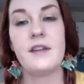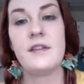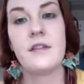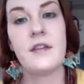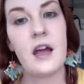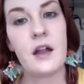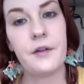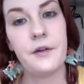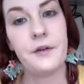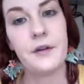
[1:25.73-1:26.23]
is
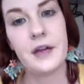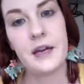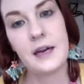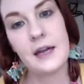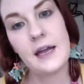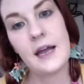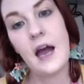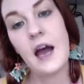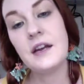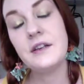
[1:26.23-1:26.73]
Hello
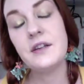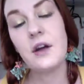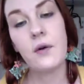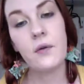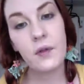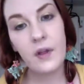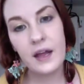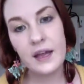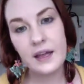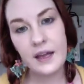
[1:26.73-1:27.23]
Kitty. I
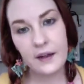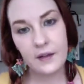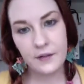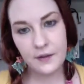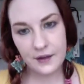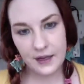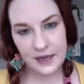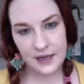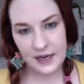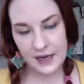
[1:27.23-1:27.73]
don't like Hello
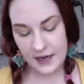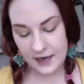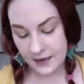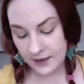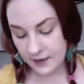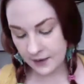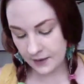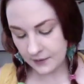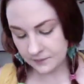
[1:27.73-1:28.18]
Kitty